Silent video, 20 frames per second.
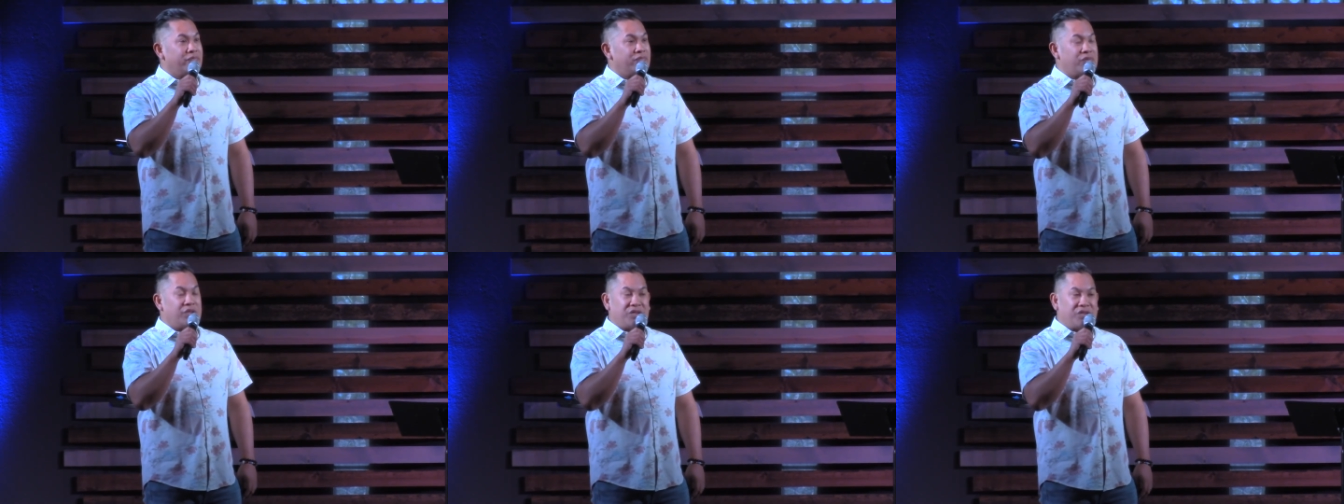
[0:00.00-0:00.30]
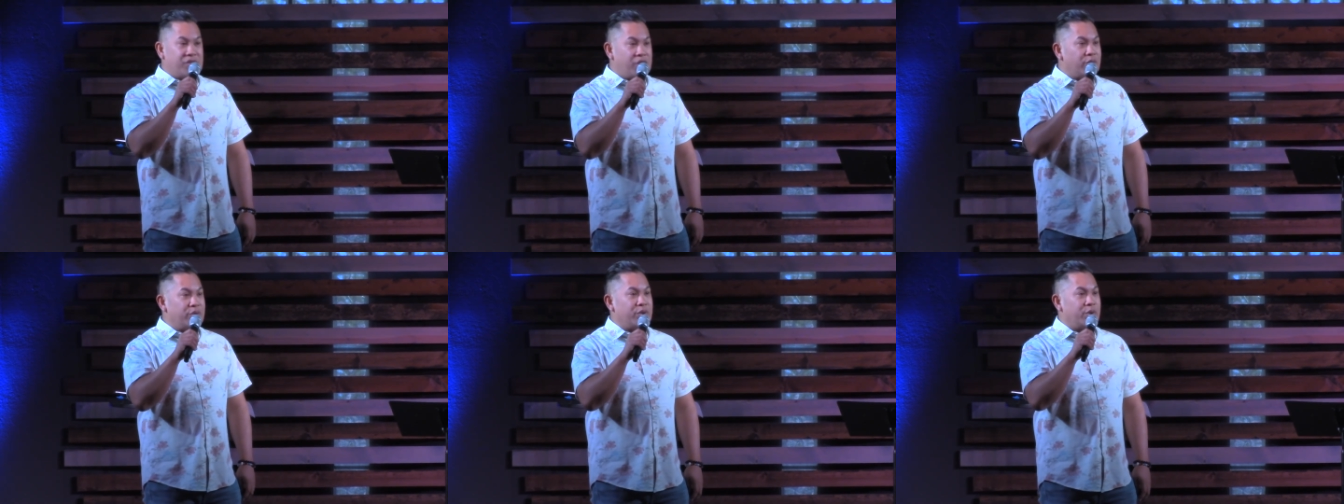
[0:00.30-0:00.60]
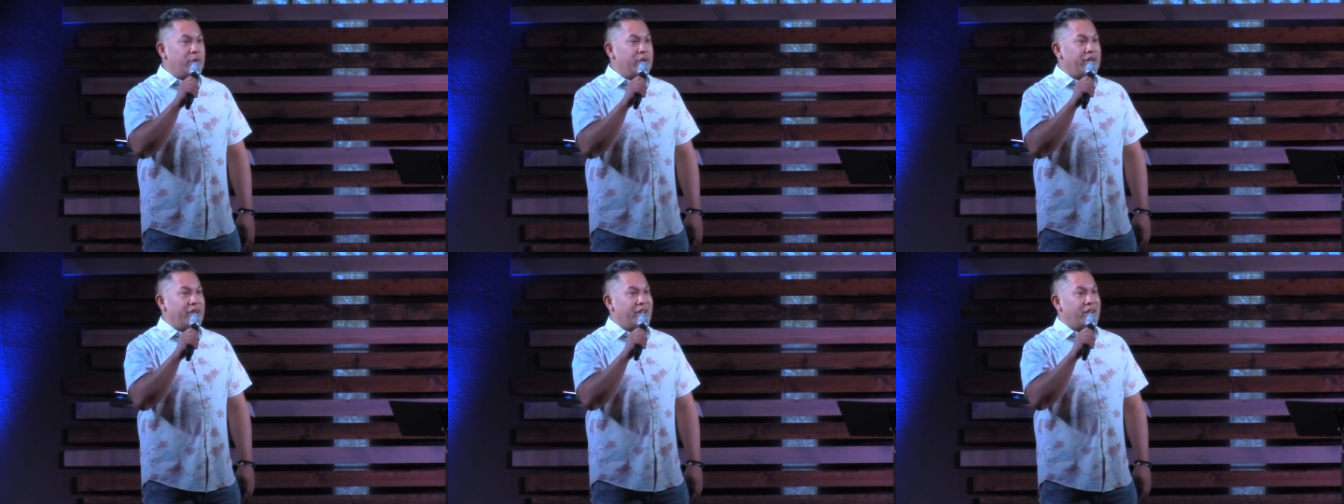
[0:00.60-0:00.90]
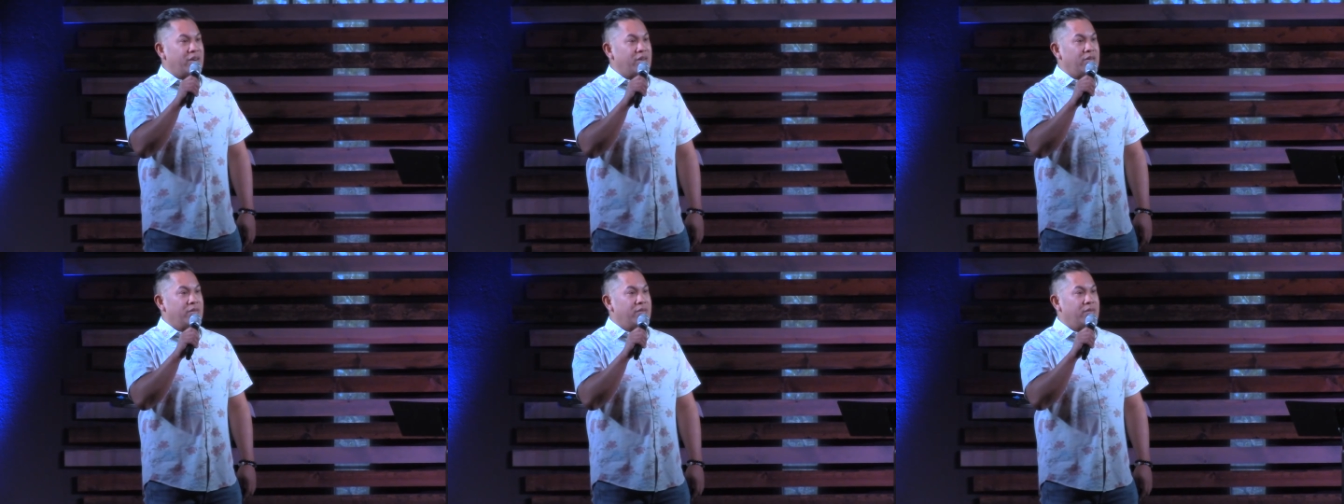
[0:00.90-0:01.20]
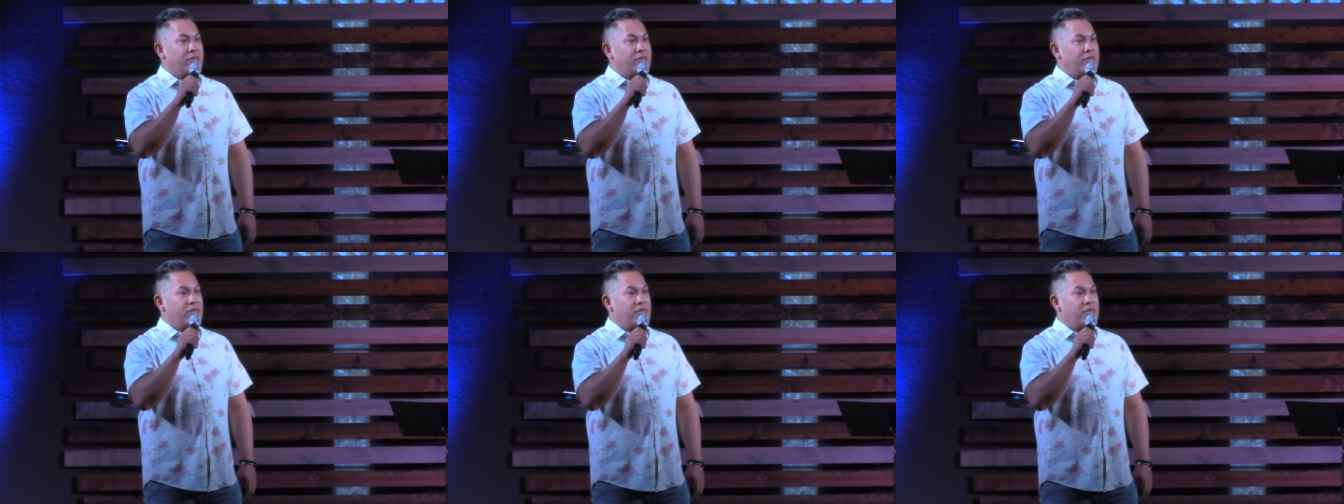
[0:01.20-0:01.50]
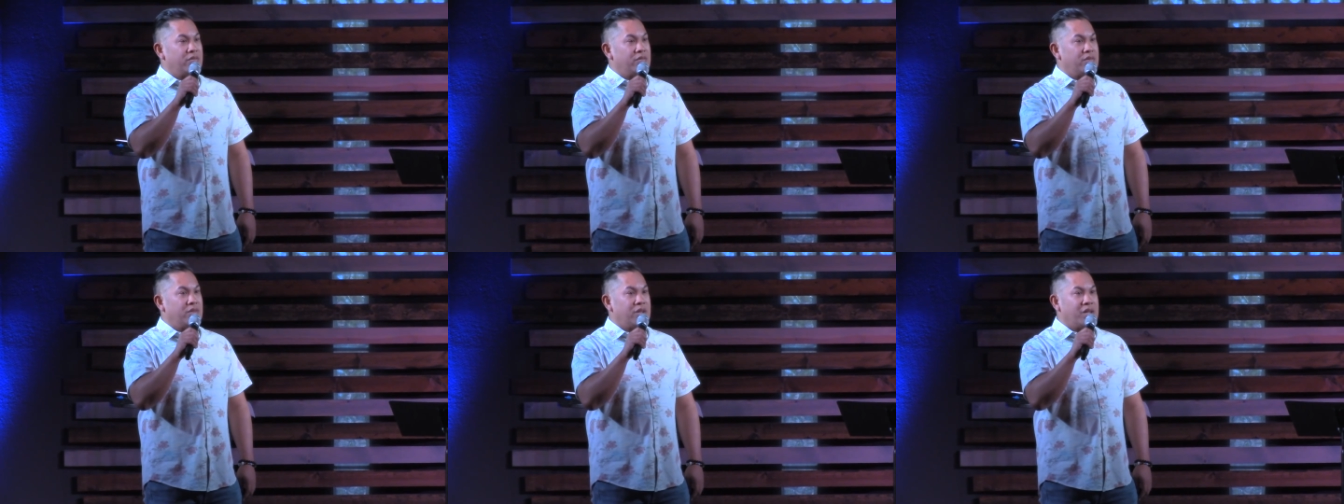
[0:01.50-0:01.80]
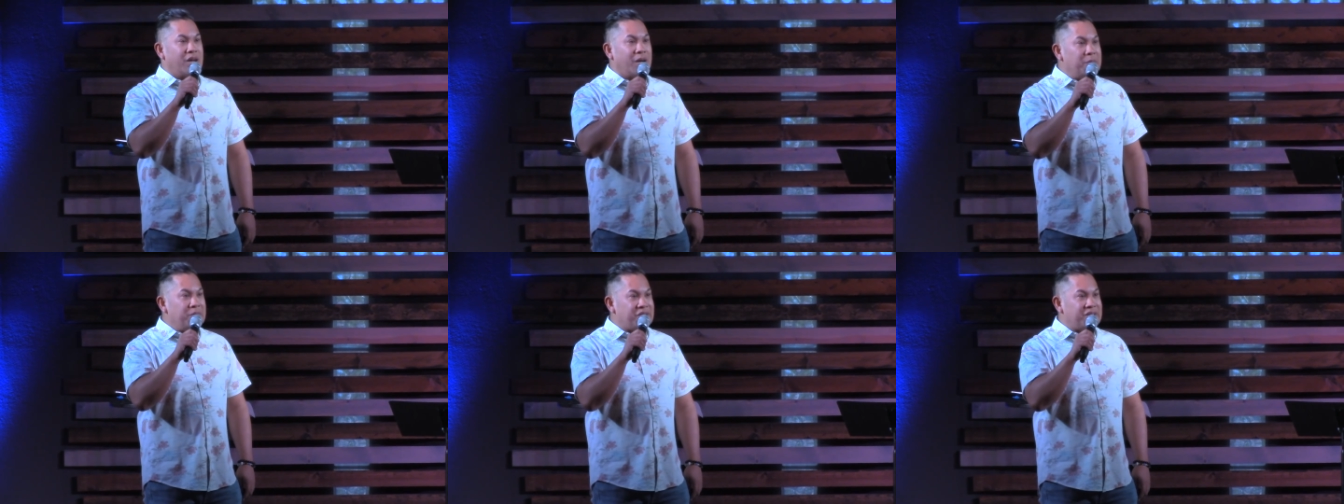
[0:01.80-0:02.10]
Just go do it now.
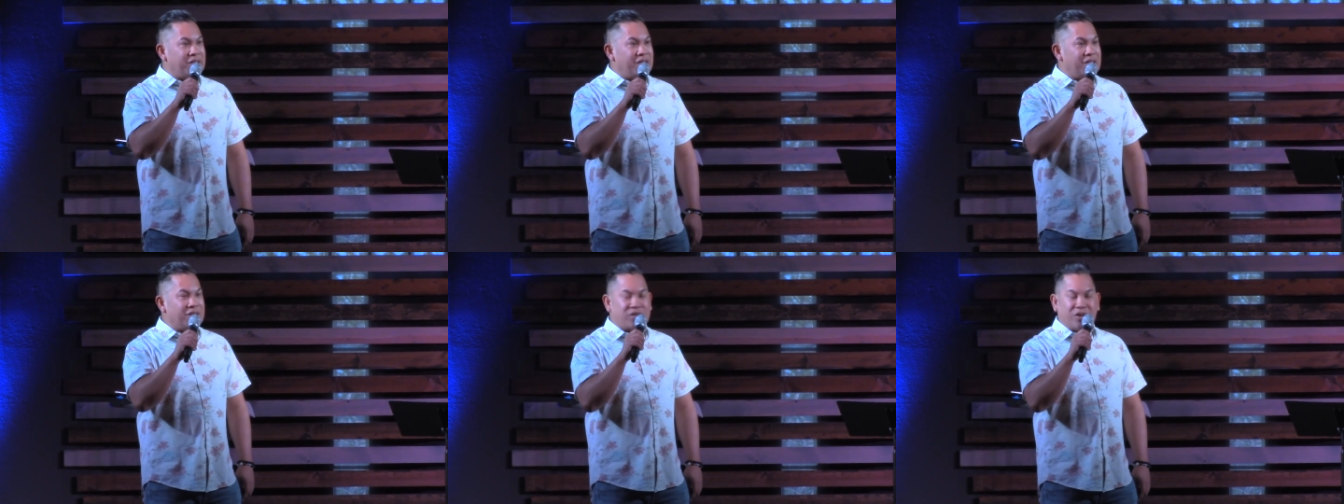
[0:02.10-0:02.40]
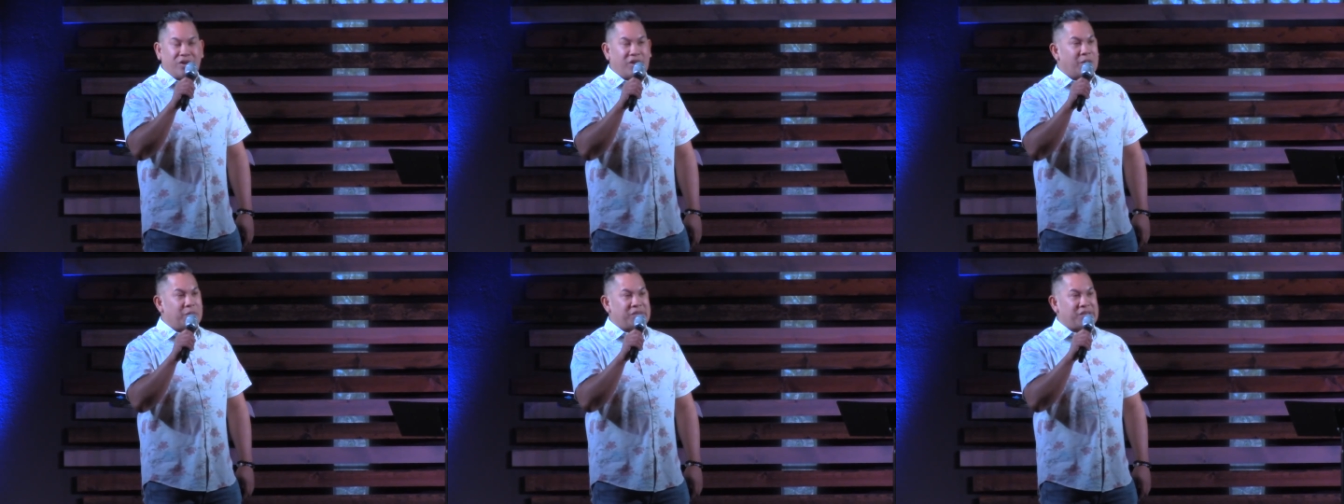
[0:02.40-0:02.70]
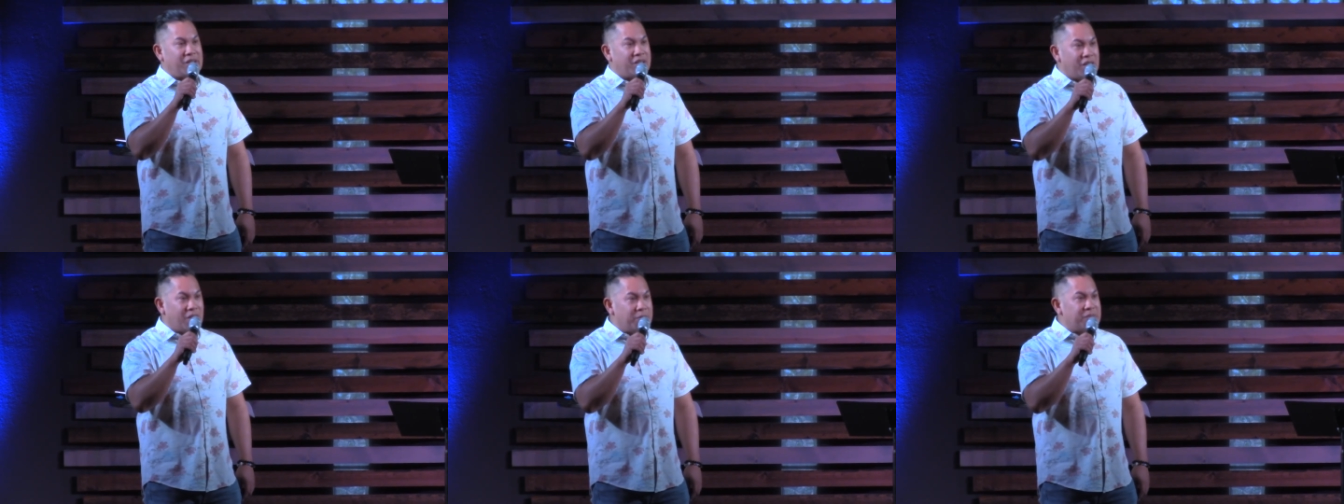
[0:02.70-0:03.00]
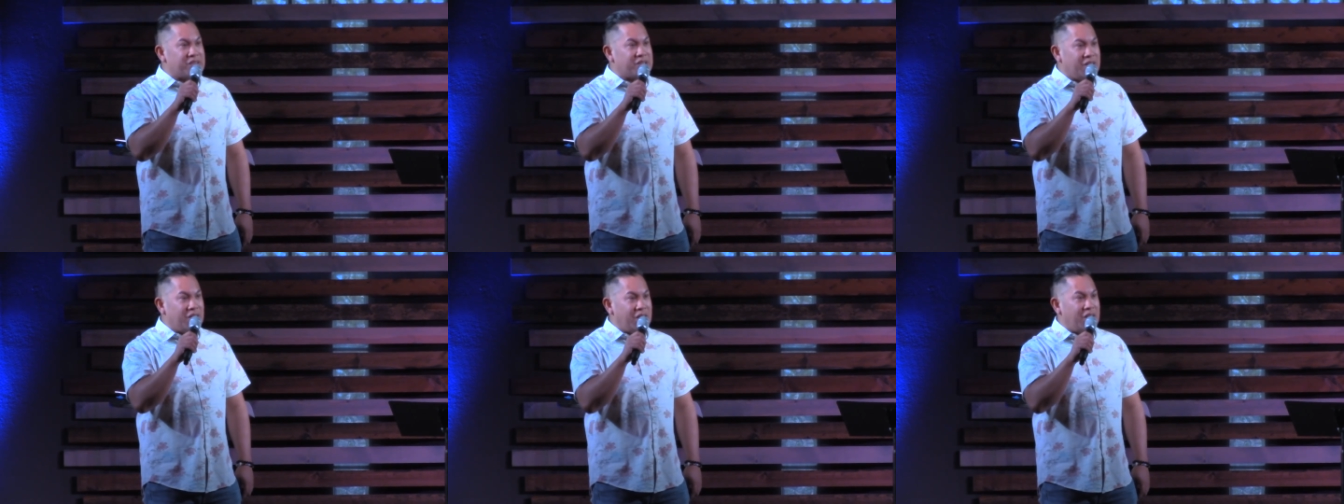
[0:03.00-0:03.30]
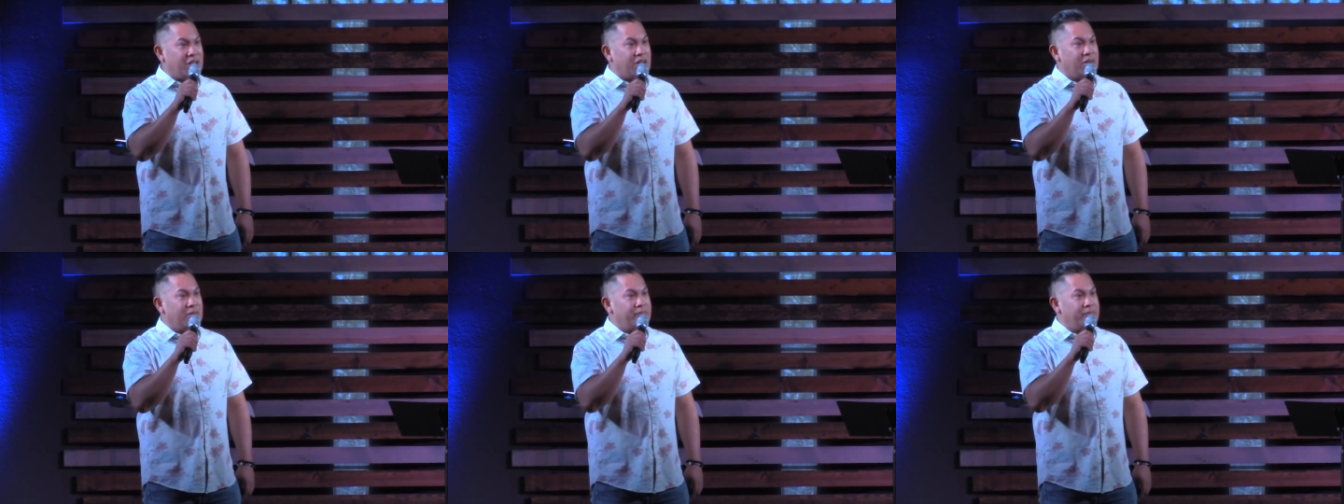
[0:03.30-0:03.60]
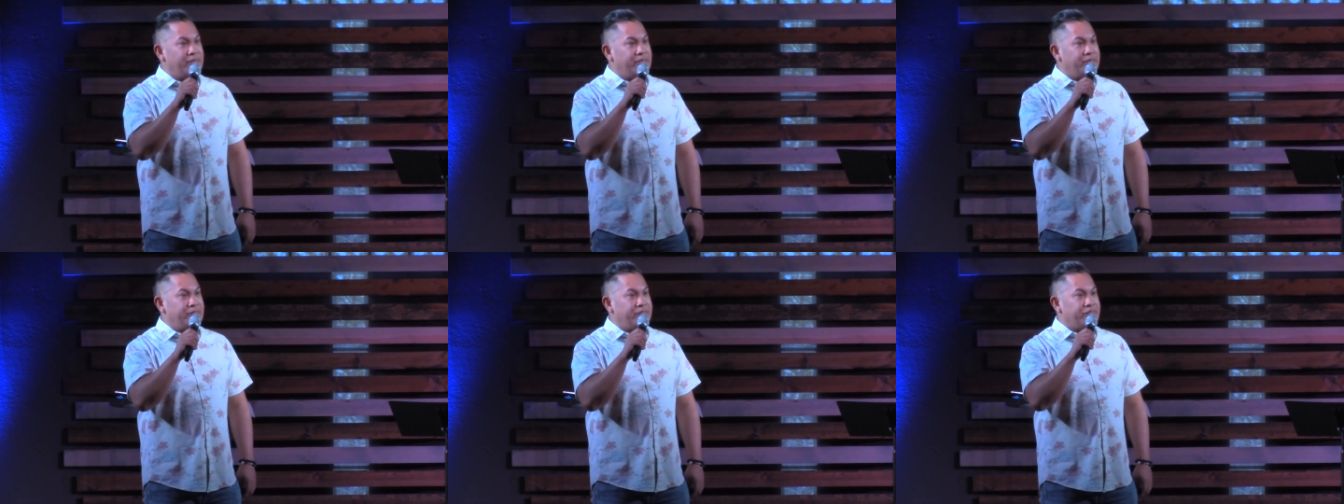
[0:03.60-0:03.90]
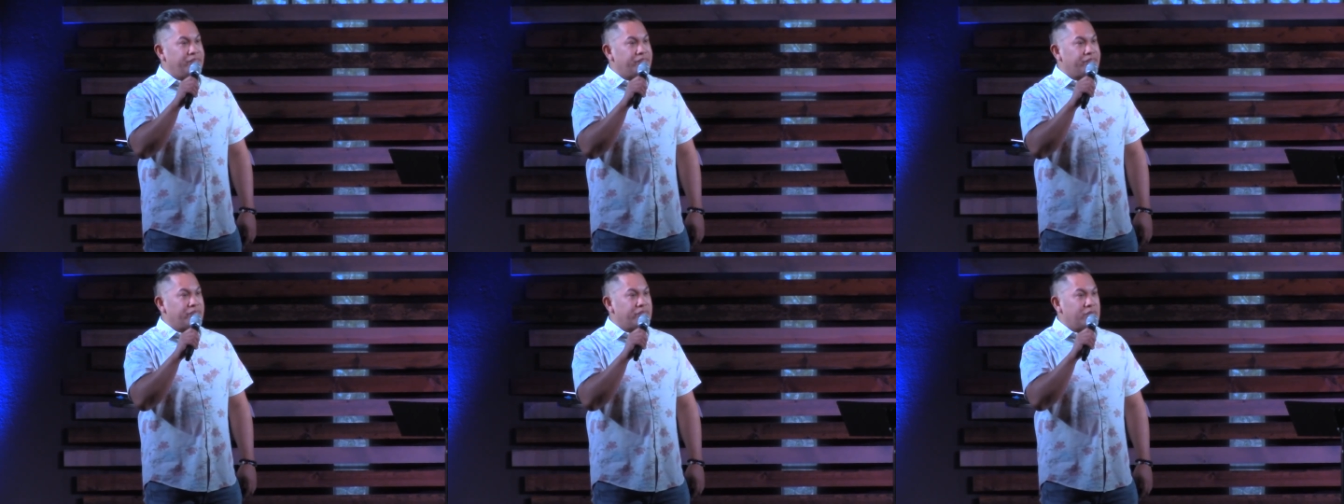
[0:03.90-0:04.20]
Come see. Turn your neighbor and say, Come see. Come
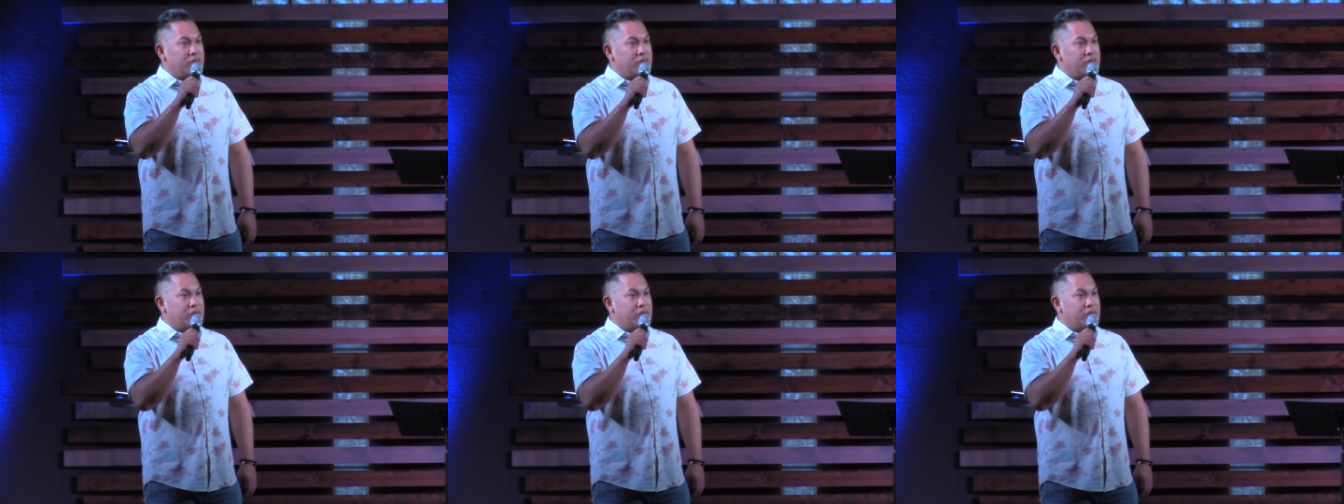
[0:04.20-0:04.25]
see.